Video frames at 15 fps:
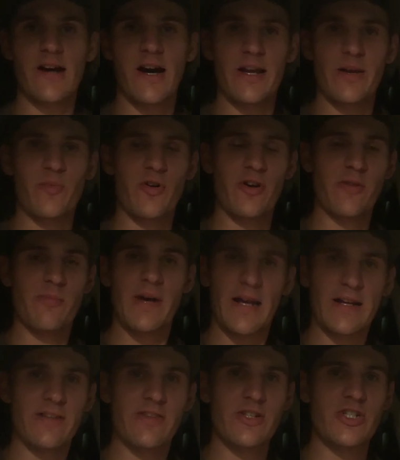Cottom. Welcome
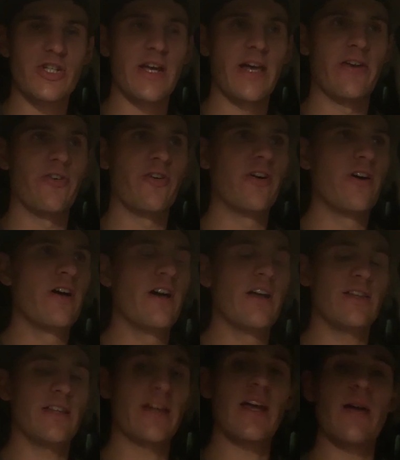back to the channel.
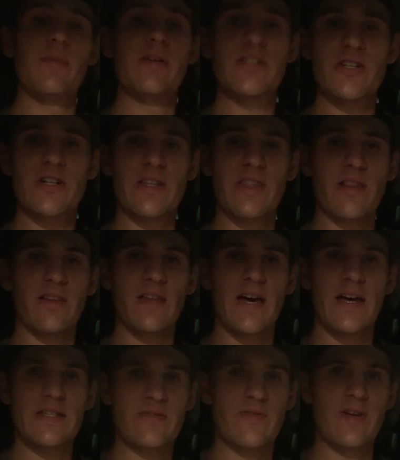Like I mentioned in the
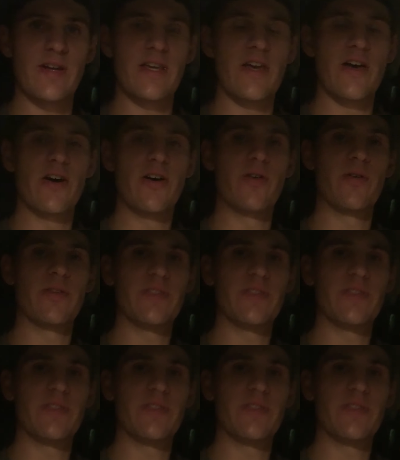last video,